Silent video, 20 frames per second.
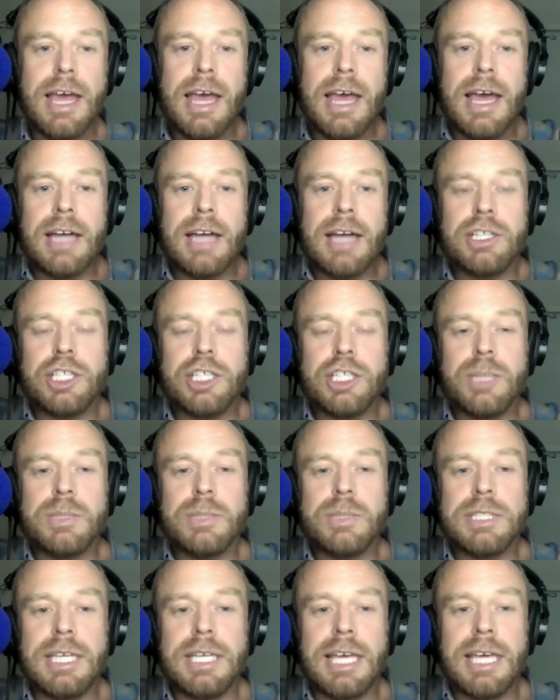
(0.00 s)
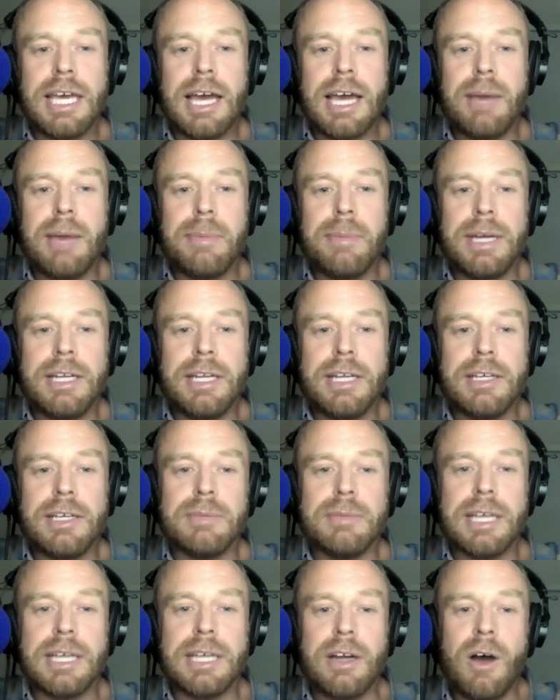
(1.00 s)
and she was seeking out
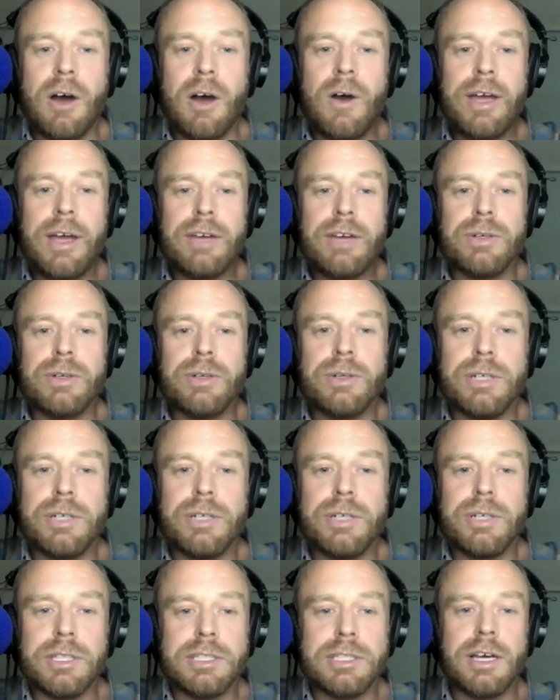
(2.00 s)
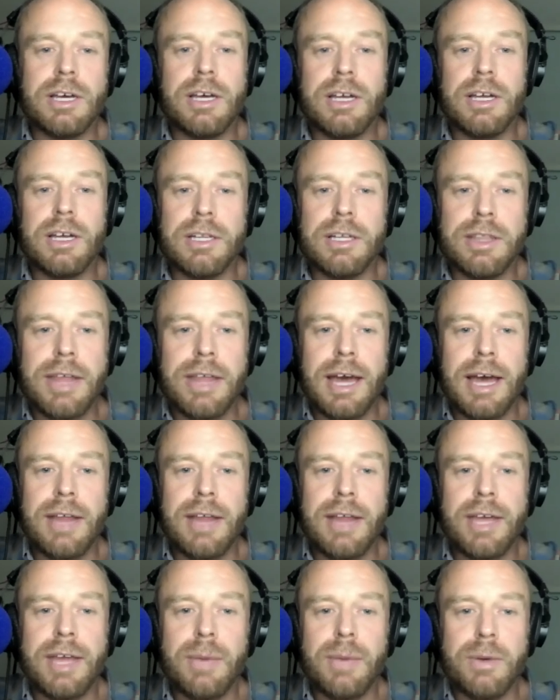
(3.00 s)
mediums, and I grew concerned
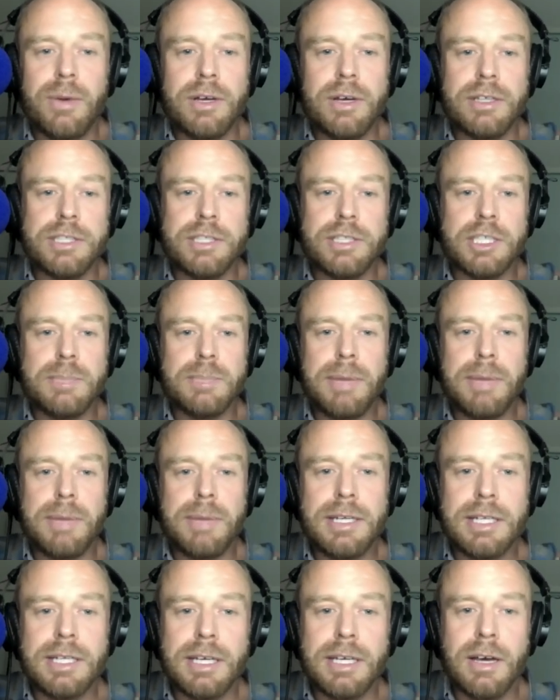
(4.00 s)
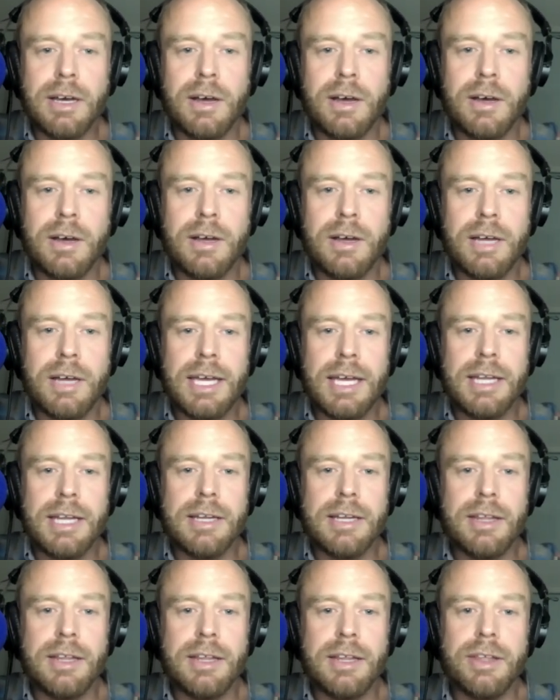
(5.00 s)
that they were suspending her
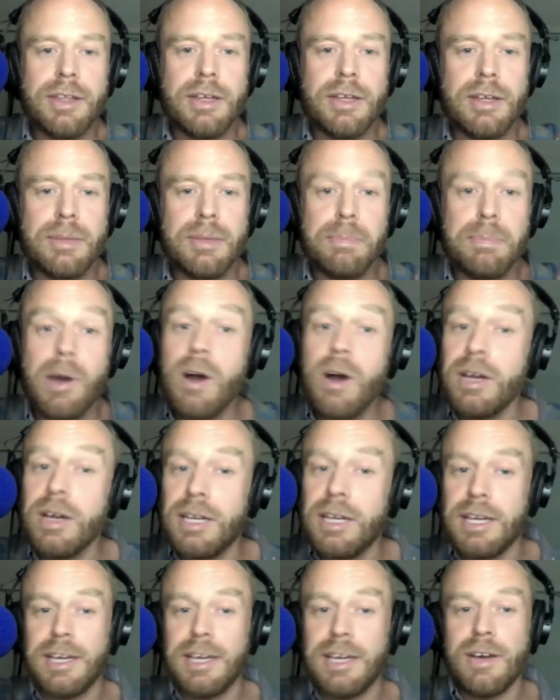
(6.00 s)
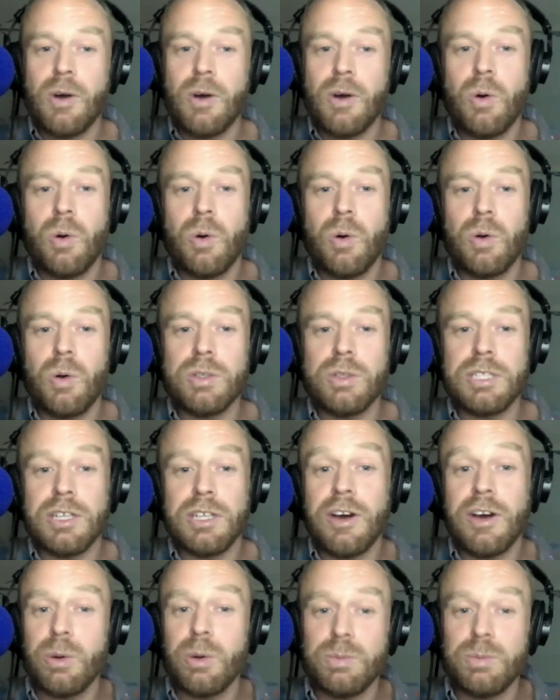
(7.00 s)
in the bargaining or
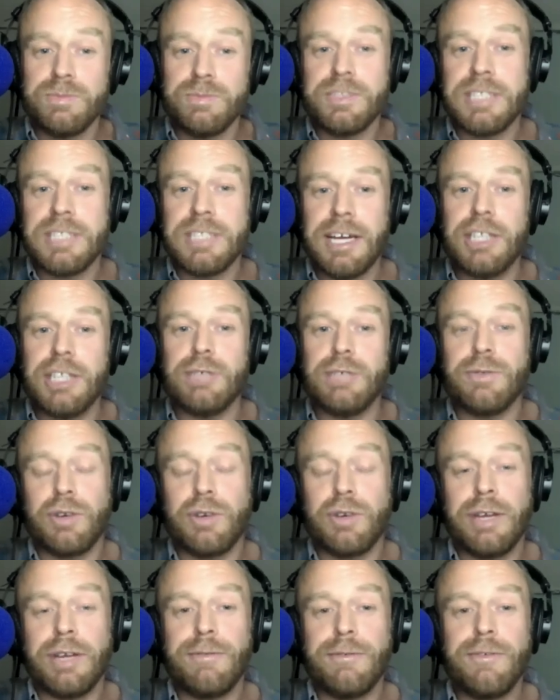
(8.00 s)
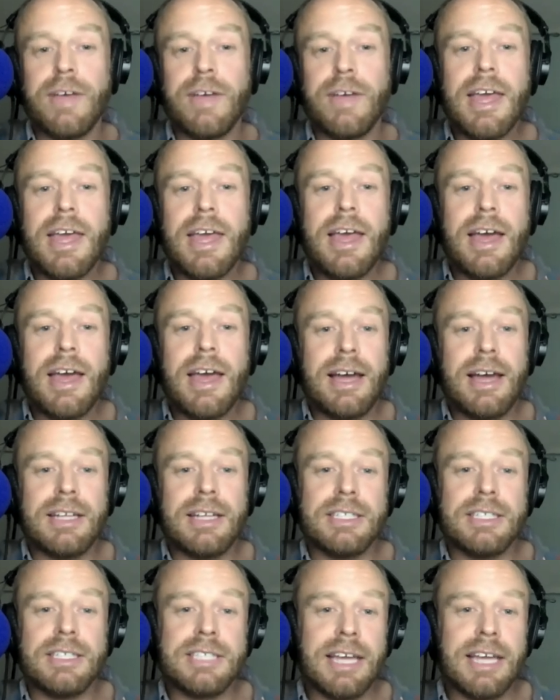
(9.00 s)
denial stage of grief.
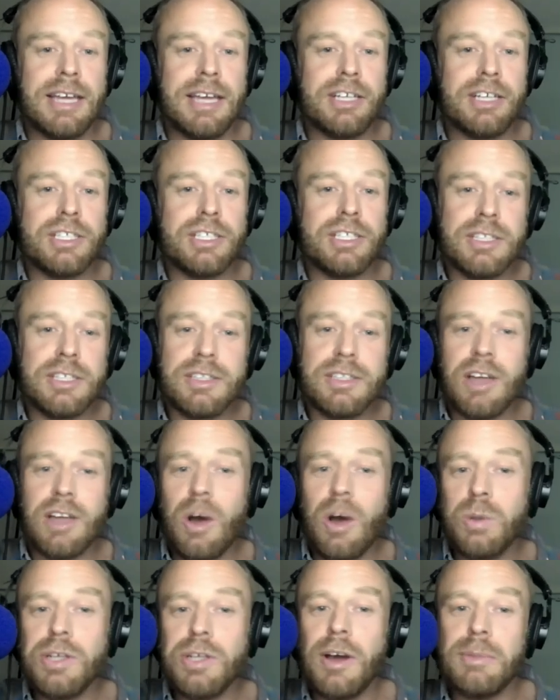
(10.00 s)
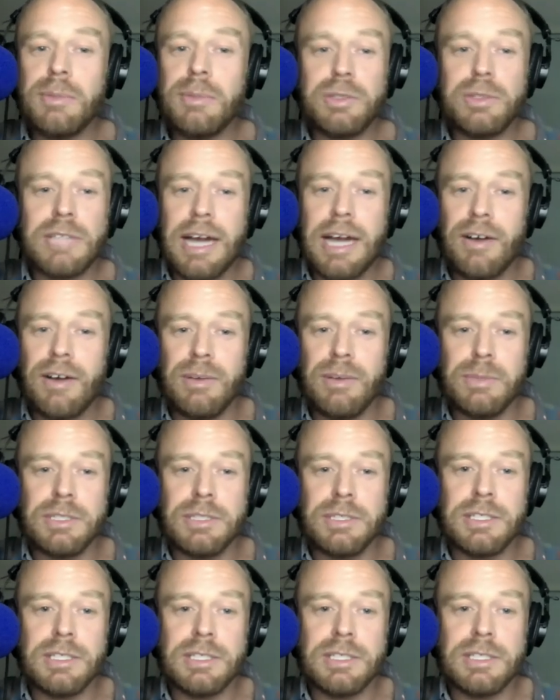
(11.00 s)
And saying, because the whole time Taren
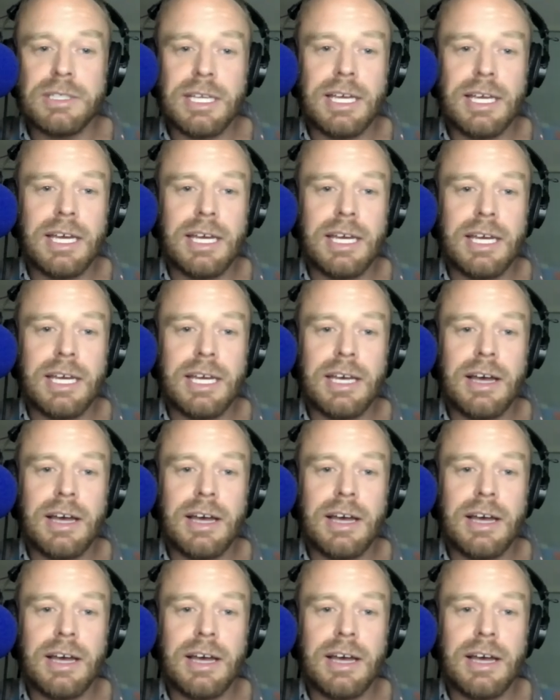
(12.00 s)
was seeing